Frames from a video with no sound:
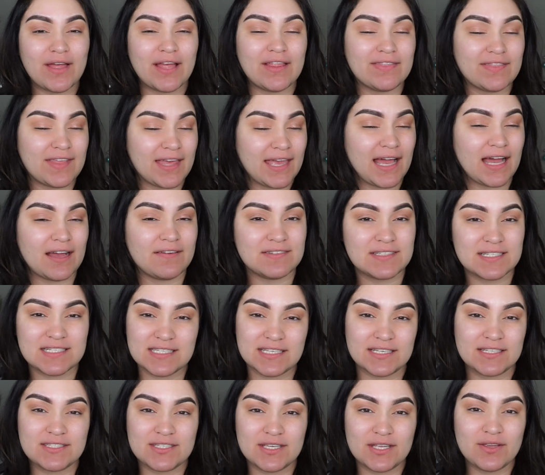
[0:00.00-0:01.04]
that they have
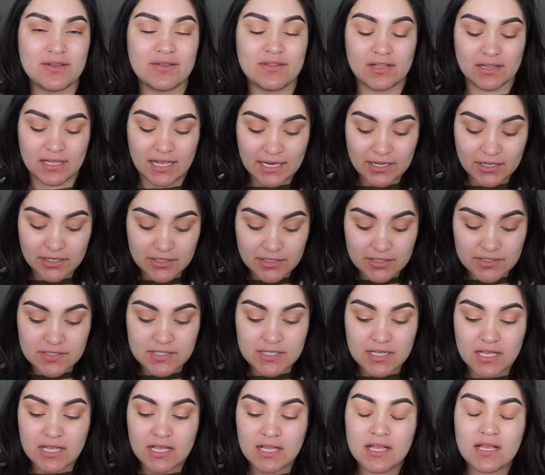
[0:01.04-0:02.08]
discontinued the
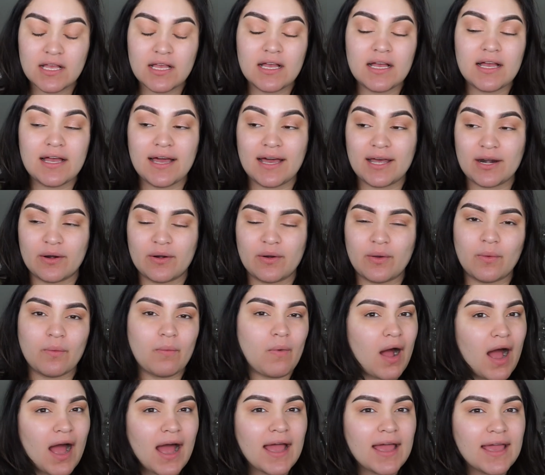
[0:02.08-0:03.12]
liners. I don't know
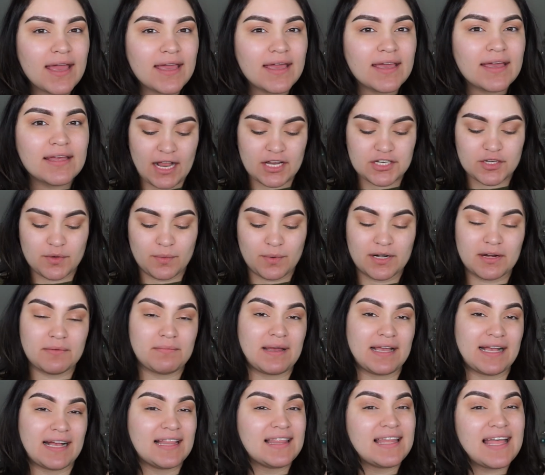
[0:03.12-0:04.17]
why. Actually, one of
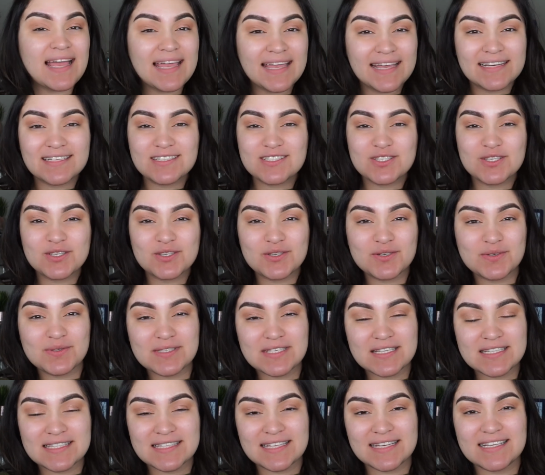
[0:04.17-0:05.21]
my clients
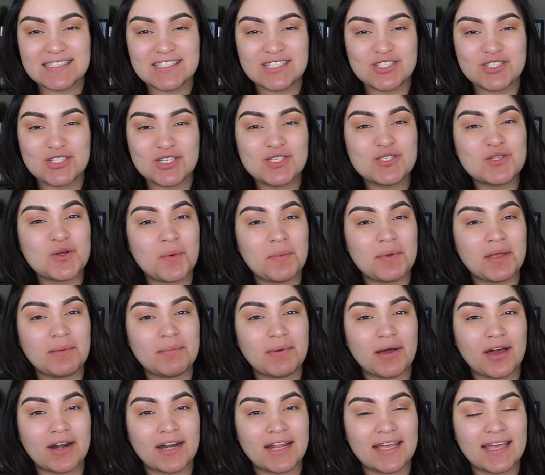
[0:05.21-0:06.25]
uses this, and she told me
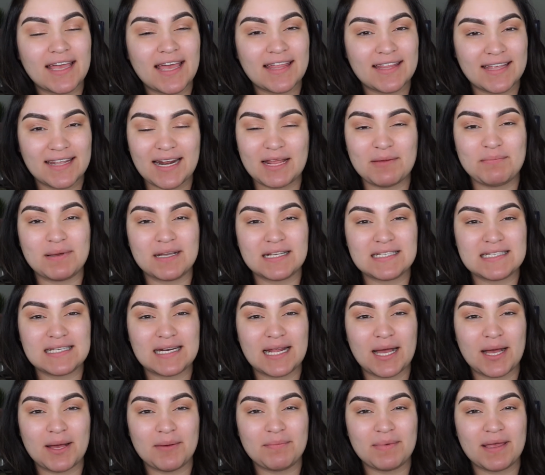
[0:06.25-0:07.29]
about it, and then I picked it
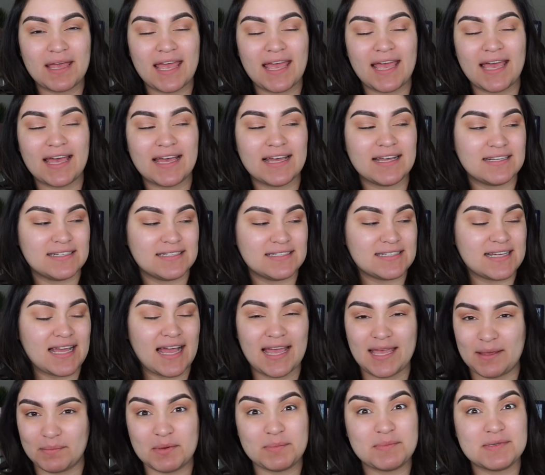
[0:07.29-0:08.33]
up, and
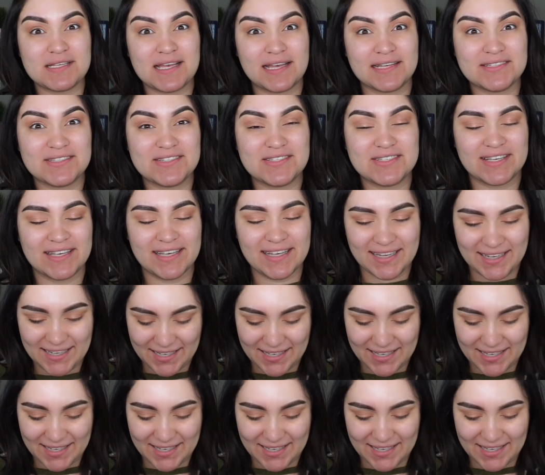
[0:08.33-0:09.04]
I am obsessed.